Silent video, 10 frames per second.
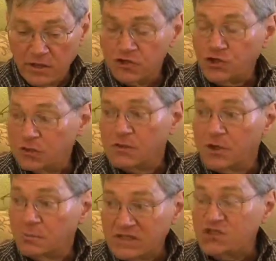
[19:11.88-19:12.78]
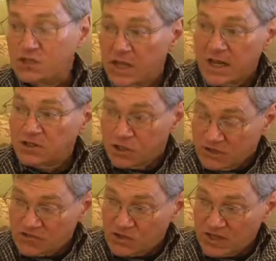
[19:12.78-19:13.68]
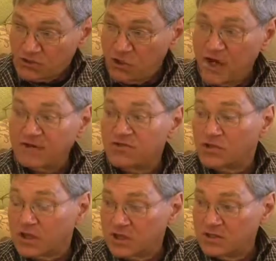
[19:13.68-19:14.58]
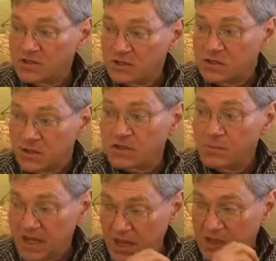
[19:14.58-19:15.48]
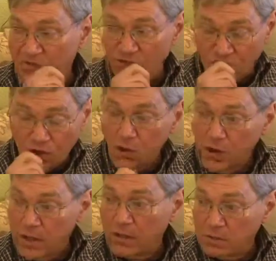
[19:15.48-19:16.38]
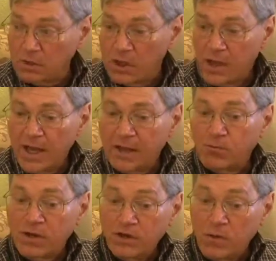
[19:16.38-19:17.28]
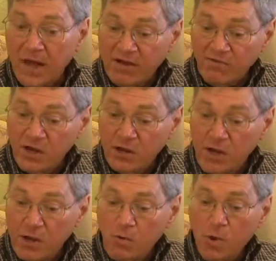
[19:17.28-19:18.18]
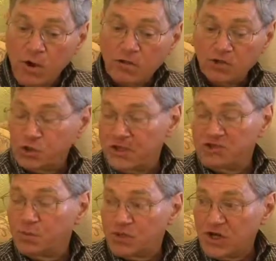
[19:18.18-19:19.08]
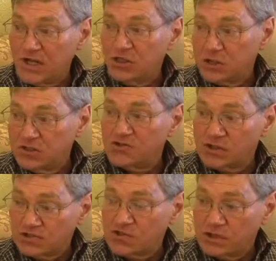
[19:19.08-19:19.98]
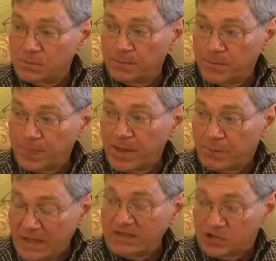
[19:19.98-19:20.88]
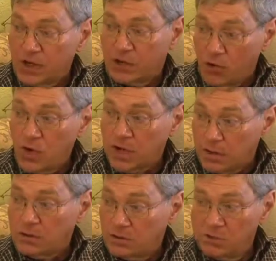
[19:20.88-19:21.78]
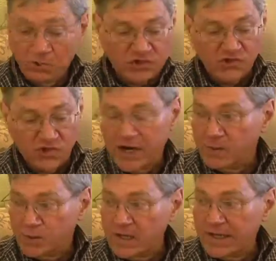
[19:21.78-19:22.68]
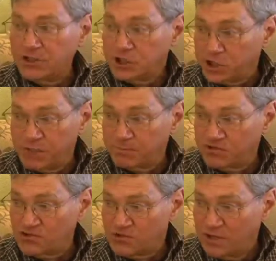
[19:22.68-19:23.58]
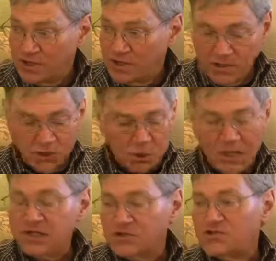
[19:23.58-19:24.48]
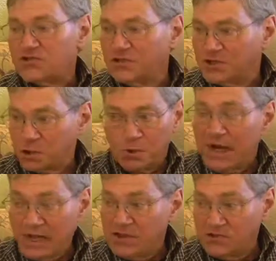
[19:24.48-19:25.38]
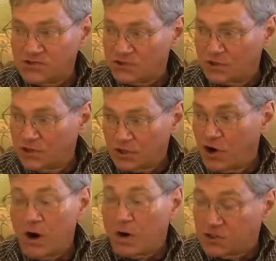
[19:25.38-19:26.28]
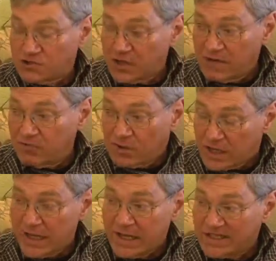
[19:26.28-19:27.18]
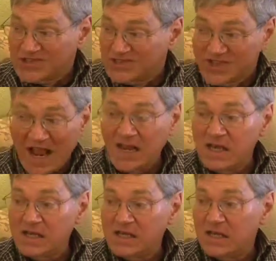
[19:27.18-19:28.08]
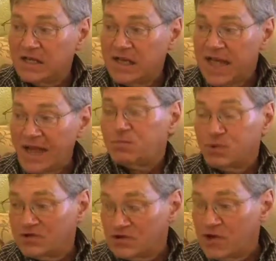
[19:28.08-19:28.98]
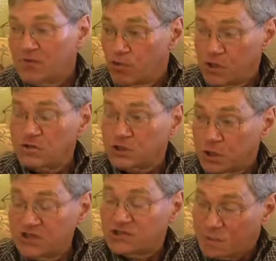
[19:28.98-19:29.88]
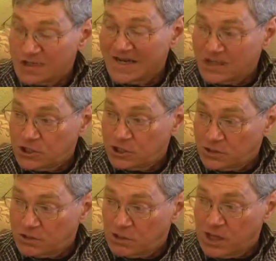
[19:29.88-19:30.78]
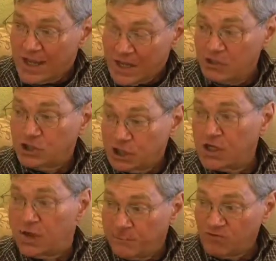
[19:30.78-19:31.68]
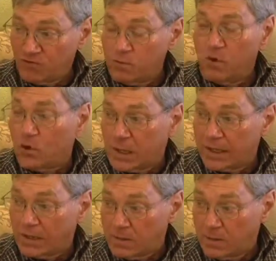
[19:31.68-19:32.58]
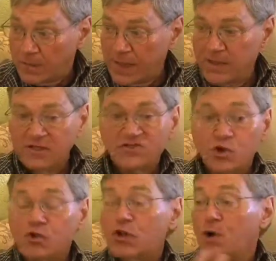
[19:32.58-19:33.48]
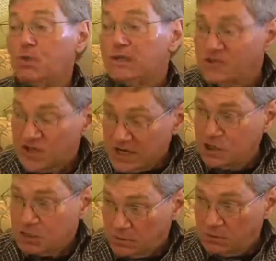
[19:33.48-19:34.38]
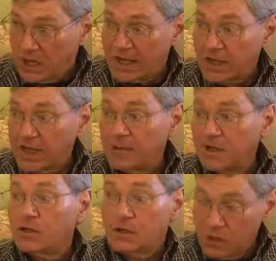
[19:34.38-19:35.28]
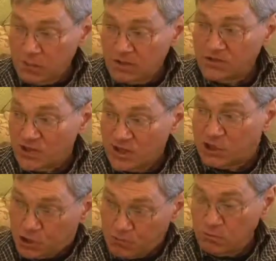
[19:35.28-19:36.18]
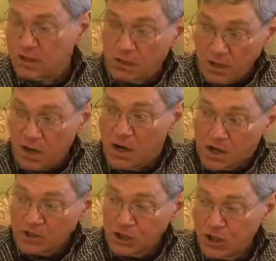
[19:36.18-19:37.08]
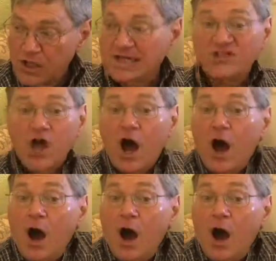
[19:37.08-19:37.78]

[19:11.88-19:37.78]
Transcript: internal combustion engines that drives the demand for oil. And when you have a world transportation system based on oil, which is airplanes, ships, trucks, trains, cars, and everything else, 98% of world transportation energy comes from oil. So globalization, economic globalization writ large, is